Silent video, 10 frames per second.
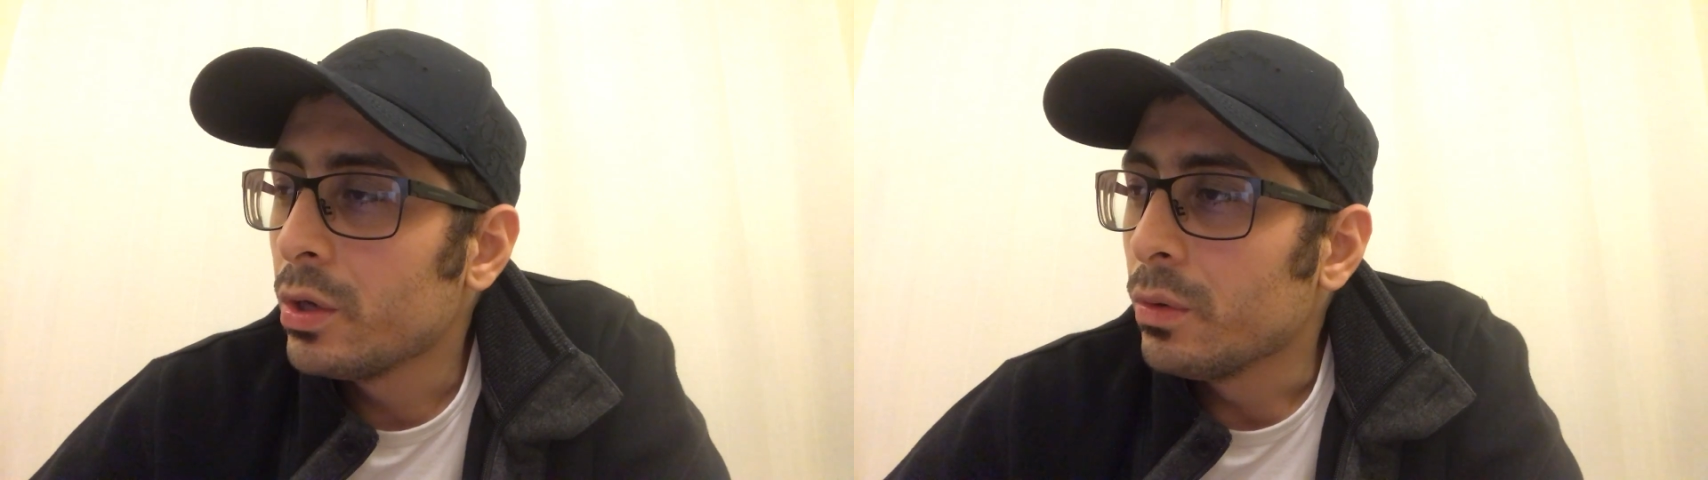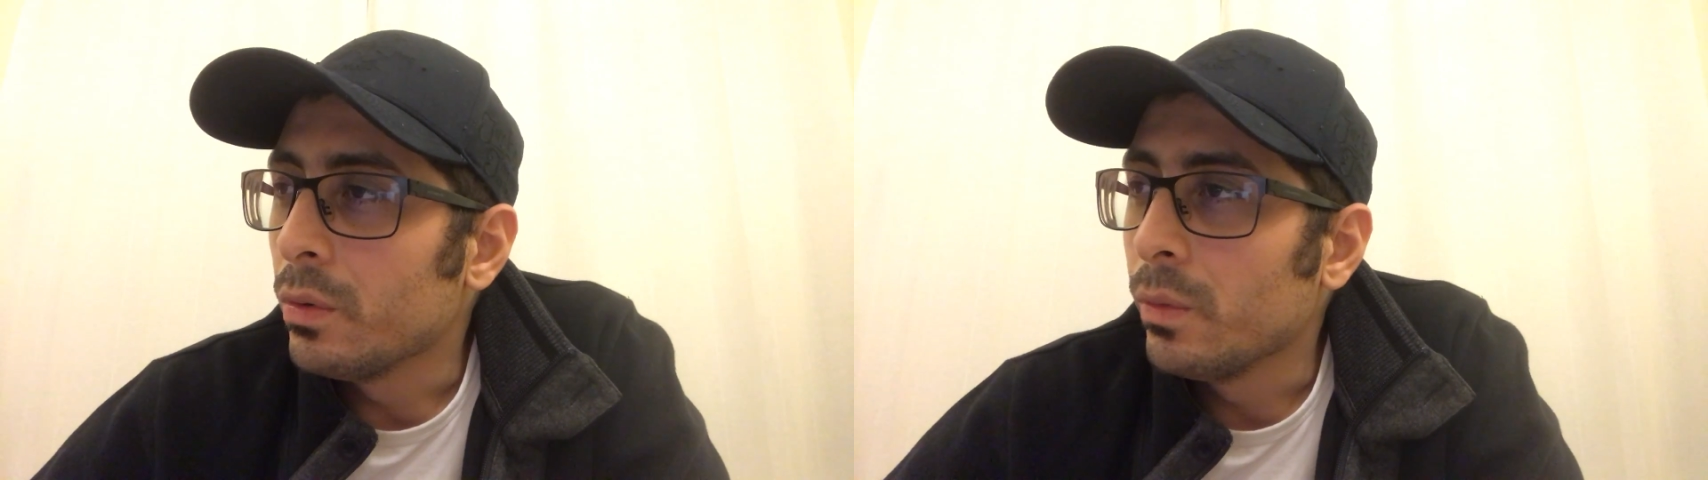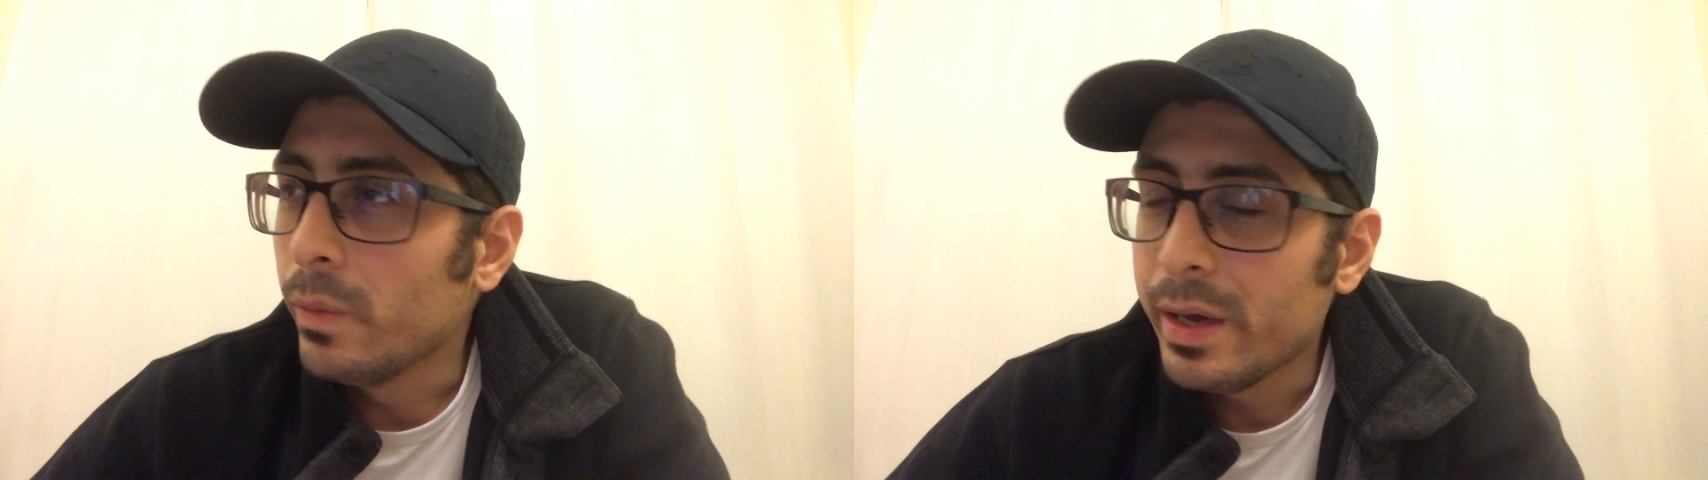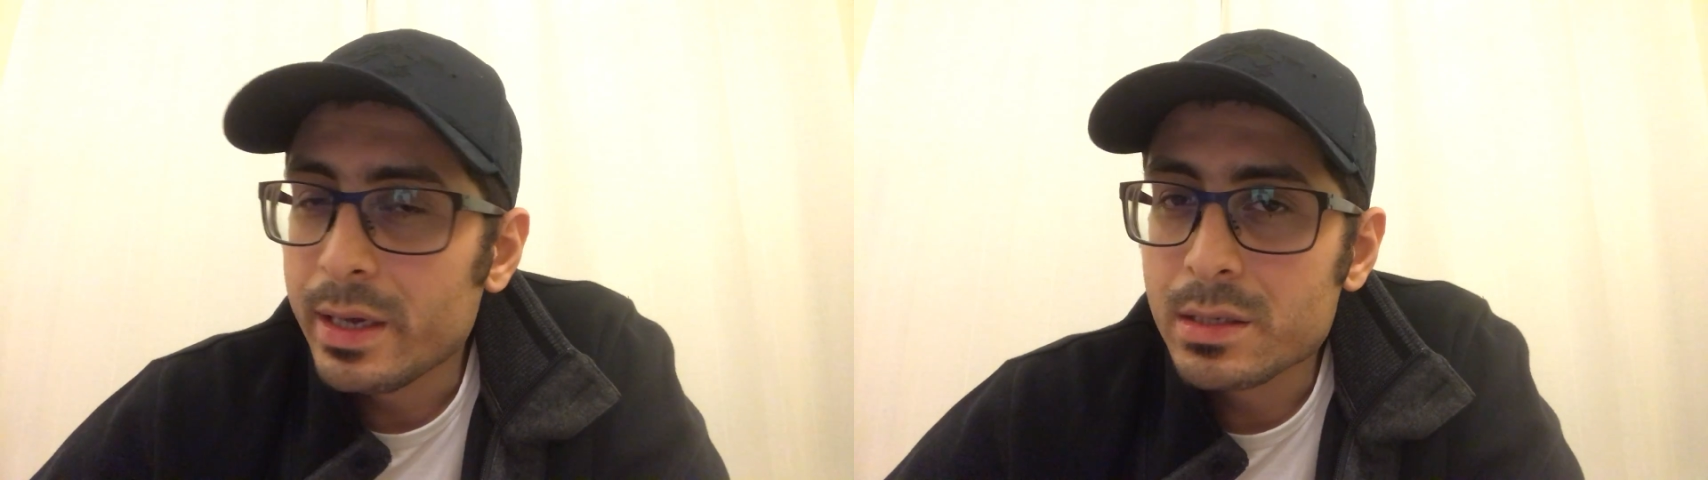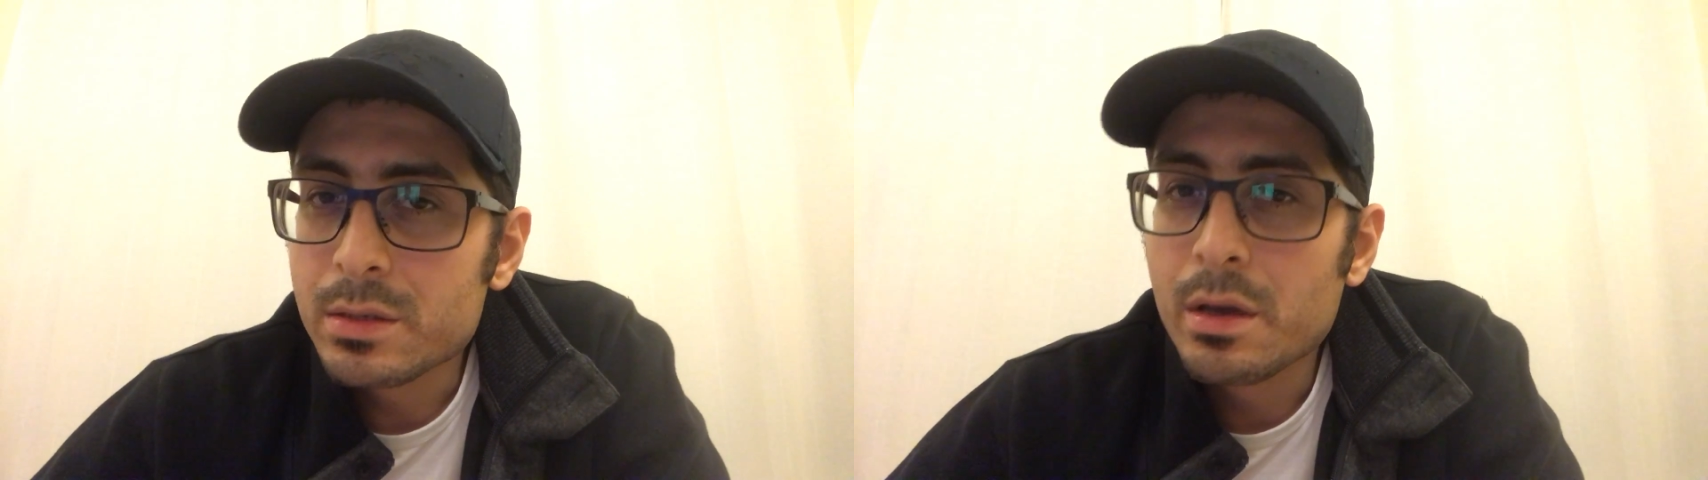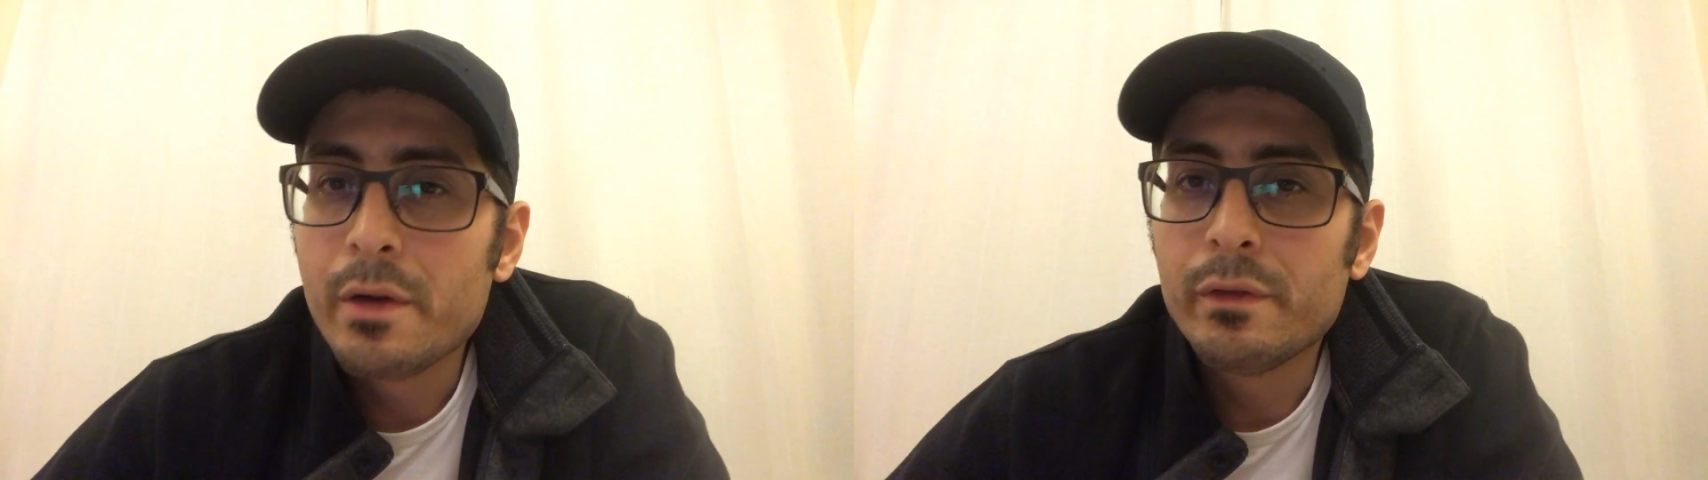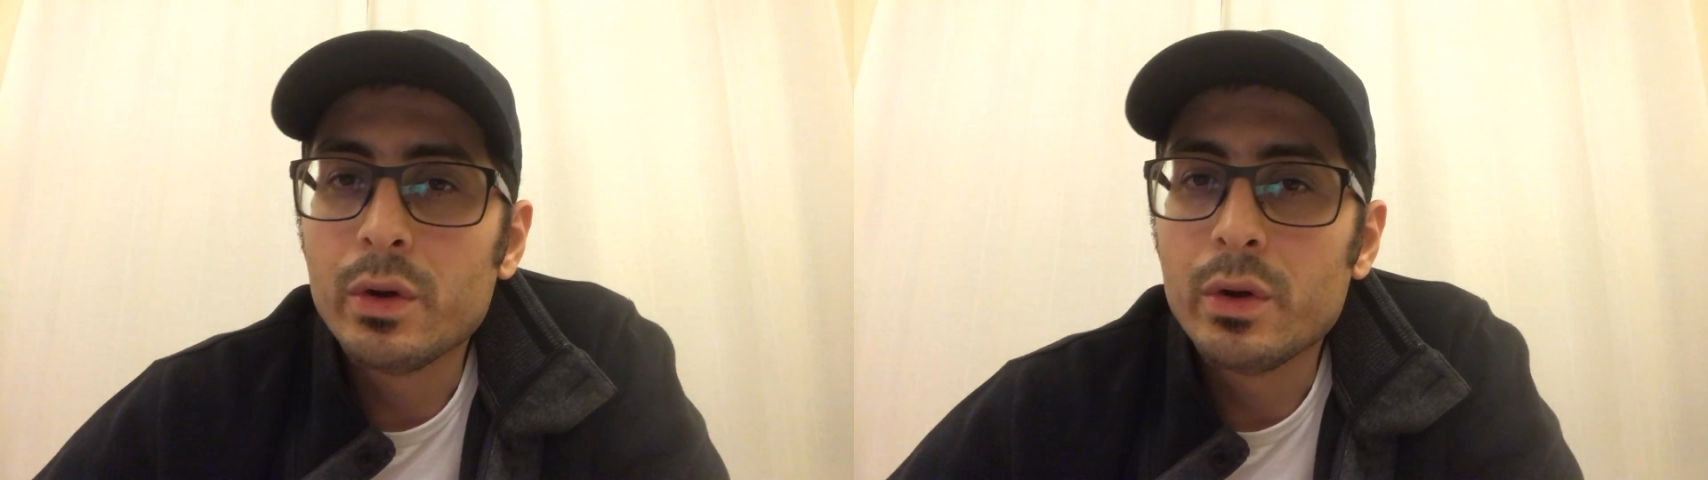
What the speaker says: you ways